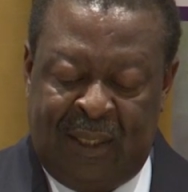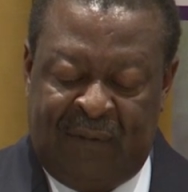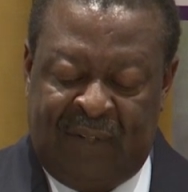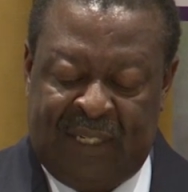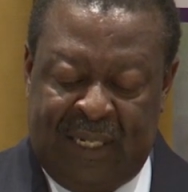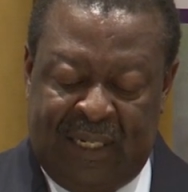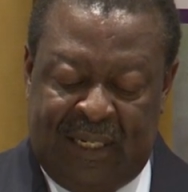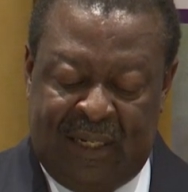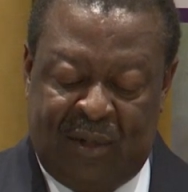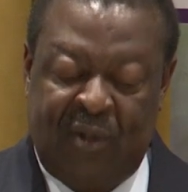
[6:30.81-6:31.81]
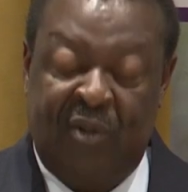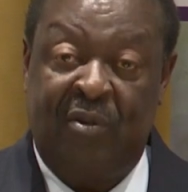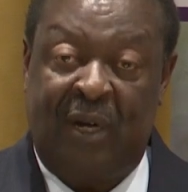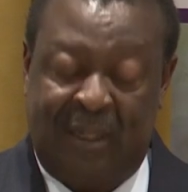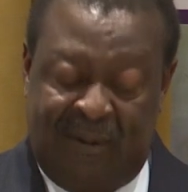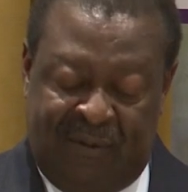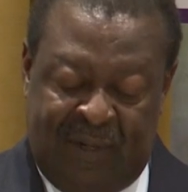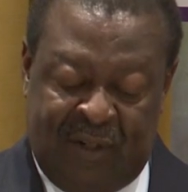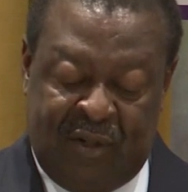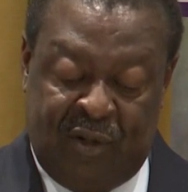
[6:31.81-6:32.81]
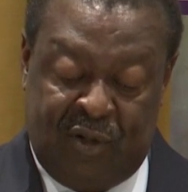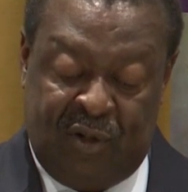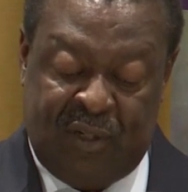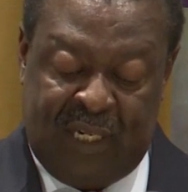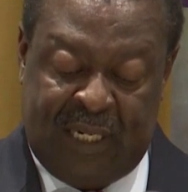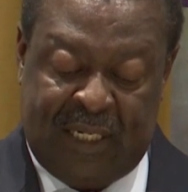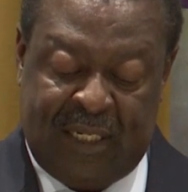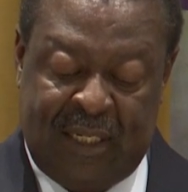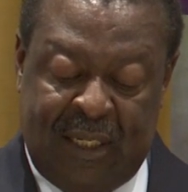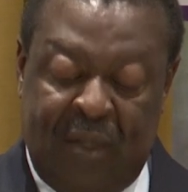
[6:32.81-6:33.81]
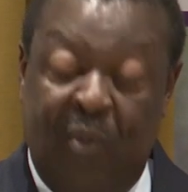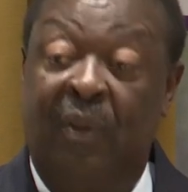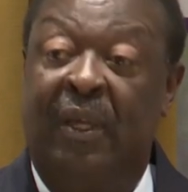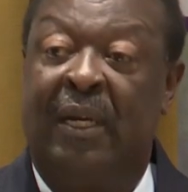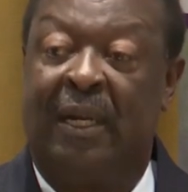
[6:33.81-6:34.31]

facilitate constructive institutional checks within